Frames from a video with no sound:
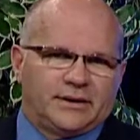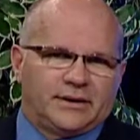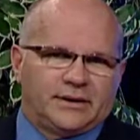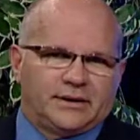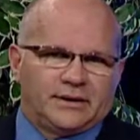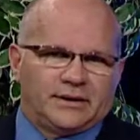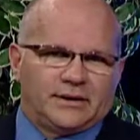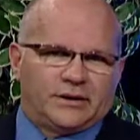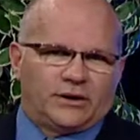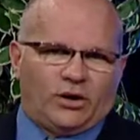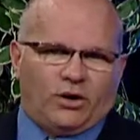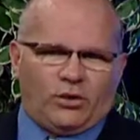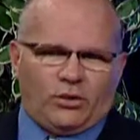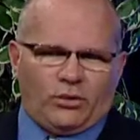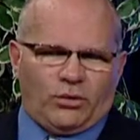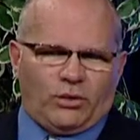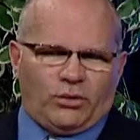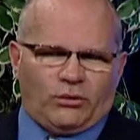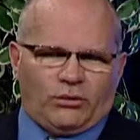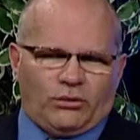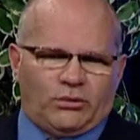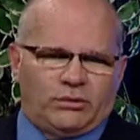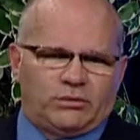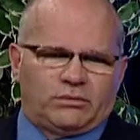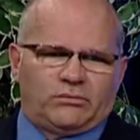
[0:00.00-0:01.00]
You know,
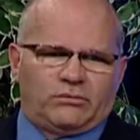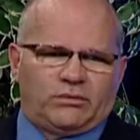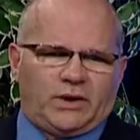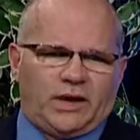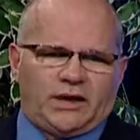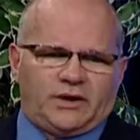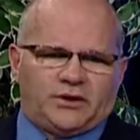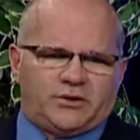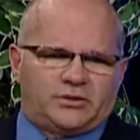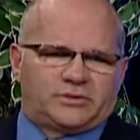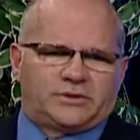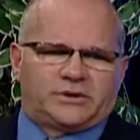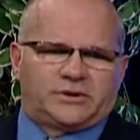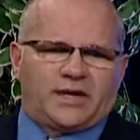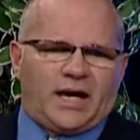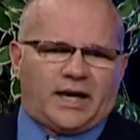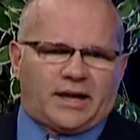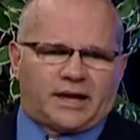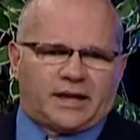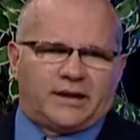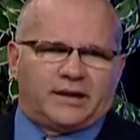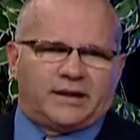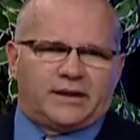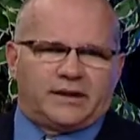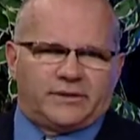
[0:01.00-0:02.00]
well, why'd you
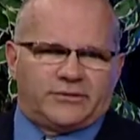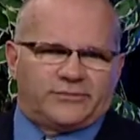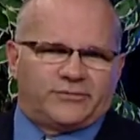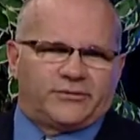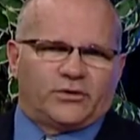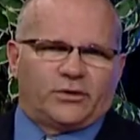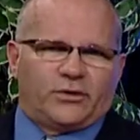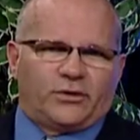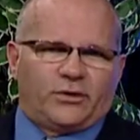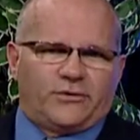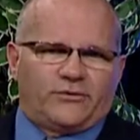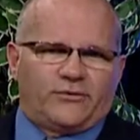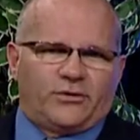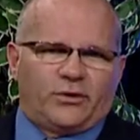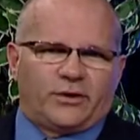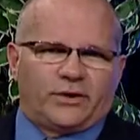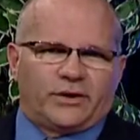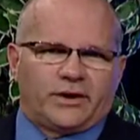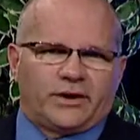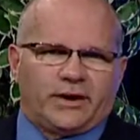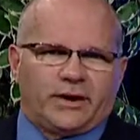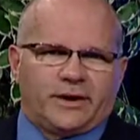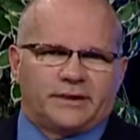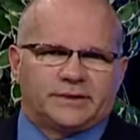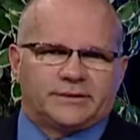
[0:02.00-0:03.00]
second it if you're going to vote
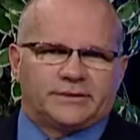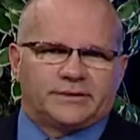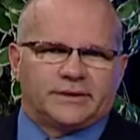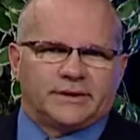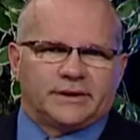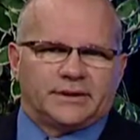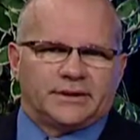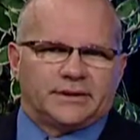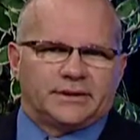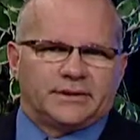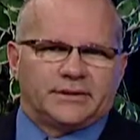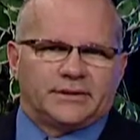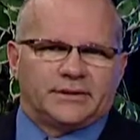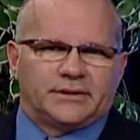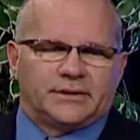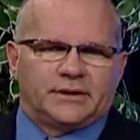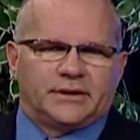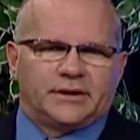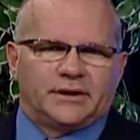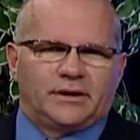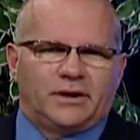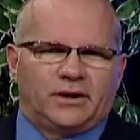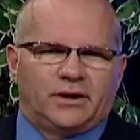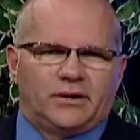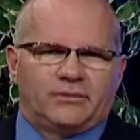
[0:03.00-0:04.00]
against it?
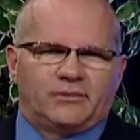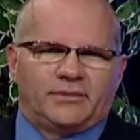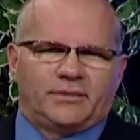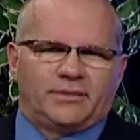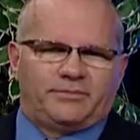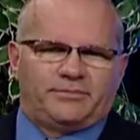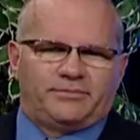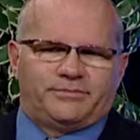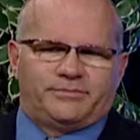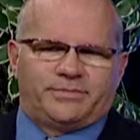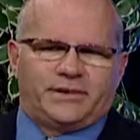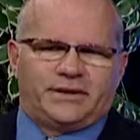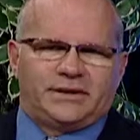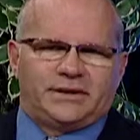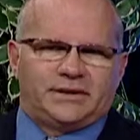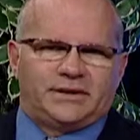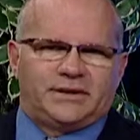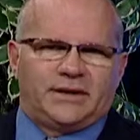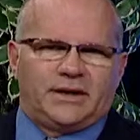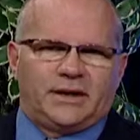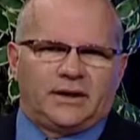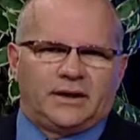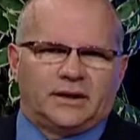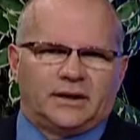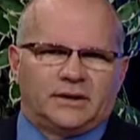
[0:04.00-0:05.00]
You know, well, big
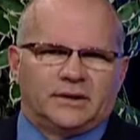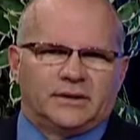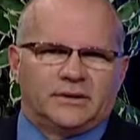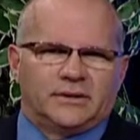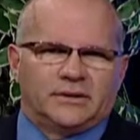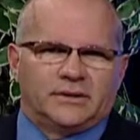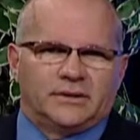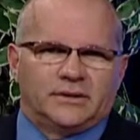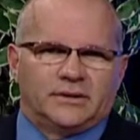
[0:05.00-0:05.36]
deal.